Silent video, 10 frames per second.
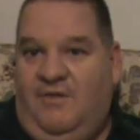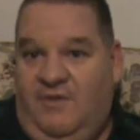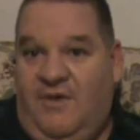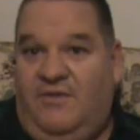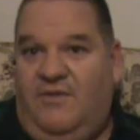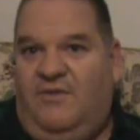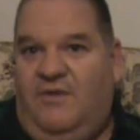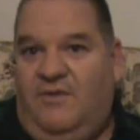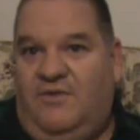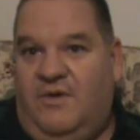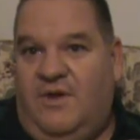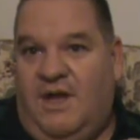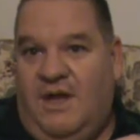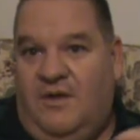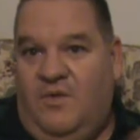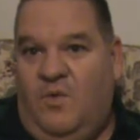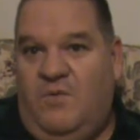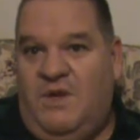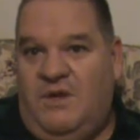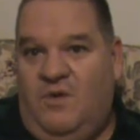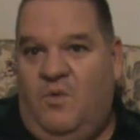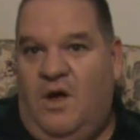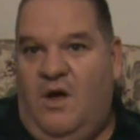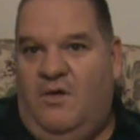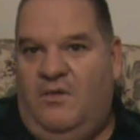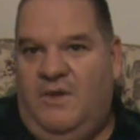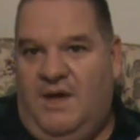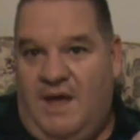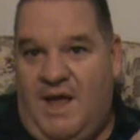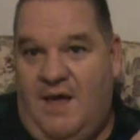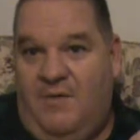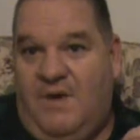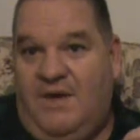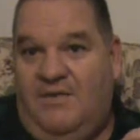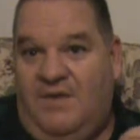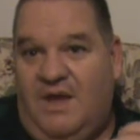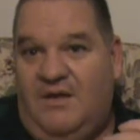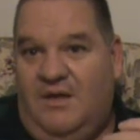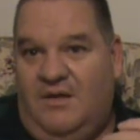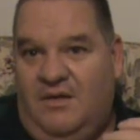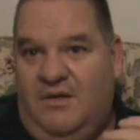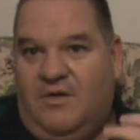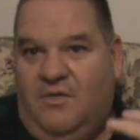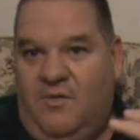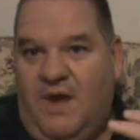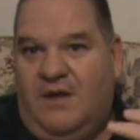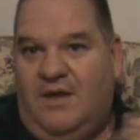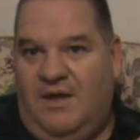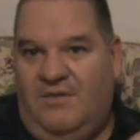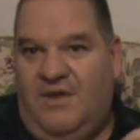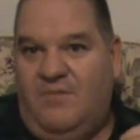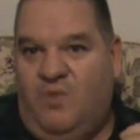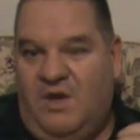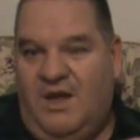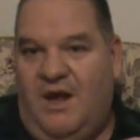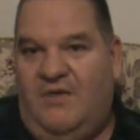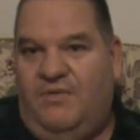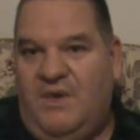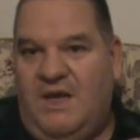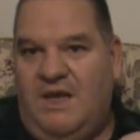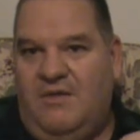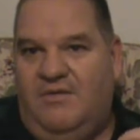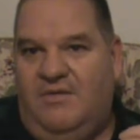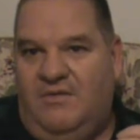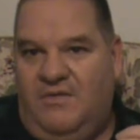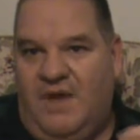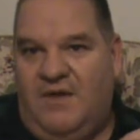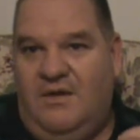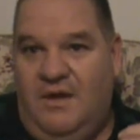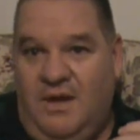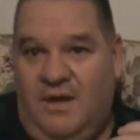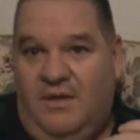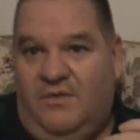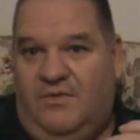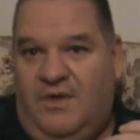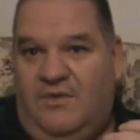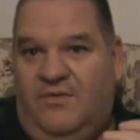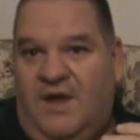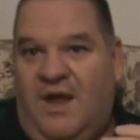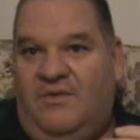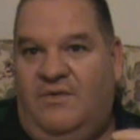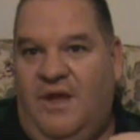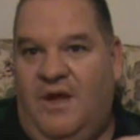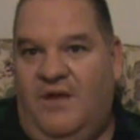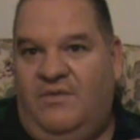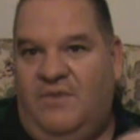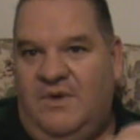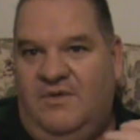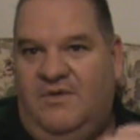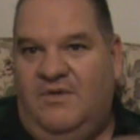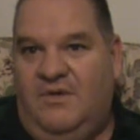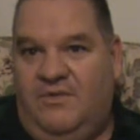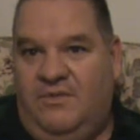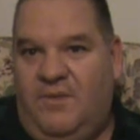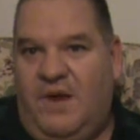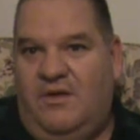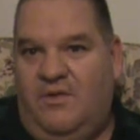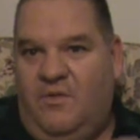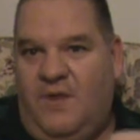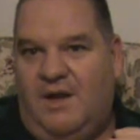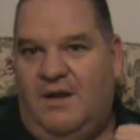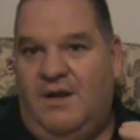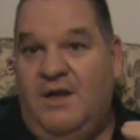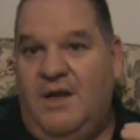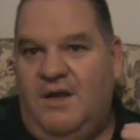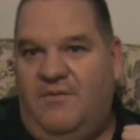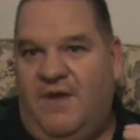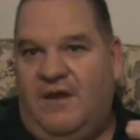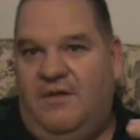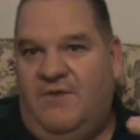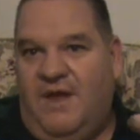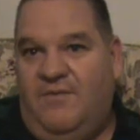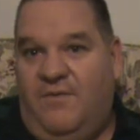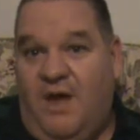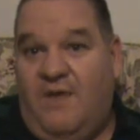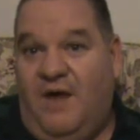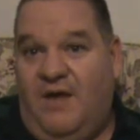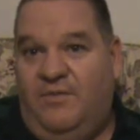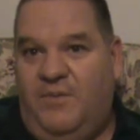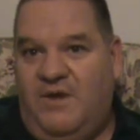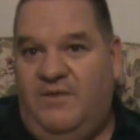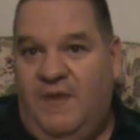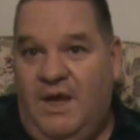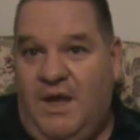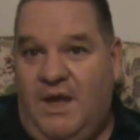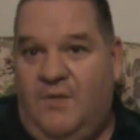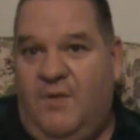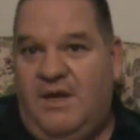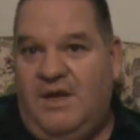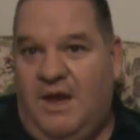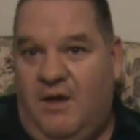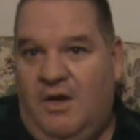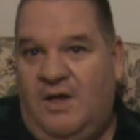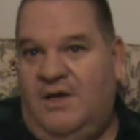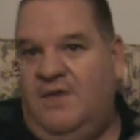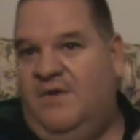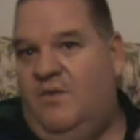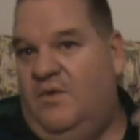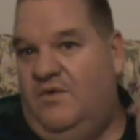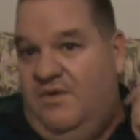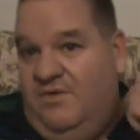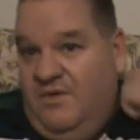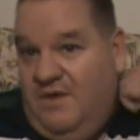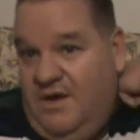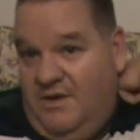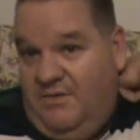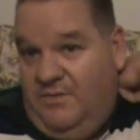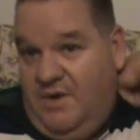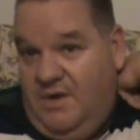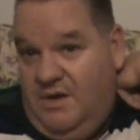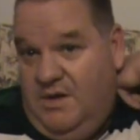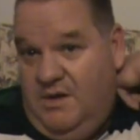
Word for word: Jesus used it at the woman in the well when he said, "You're correct." He said, "Bring your husband here." And she said, she has no husband. He said, "You've spoken correctly. In fact, you've had 5 husbands, and the one you're currently living with isn't your husband."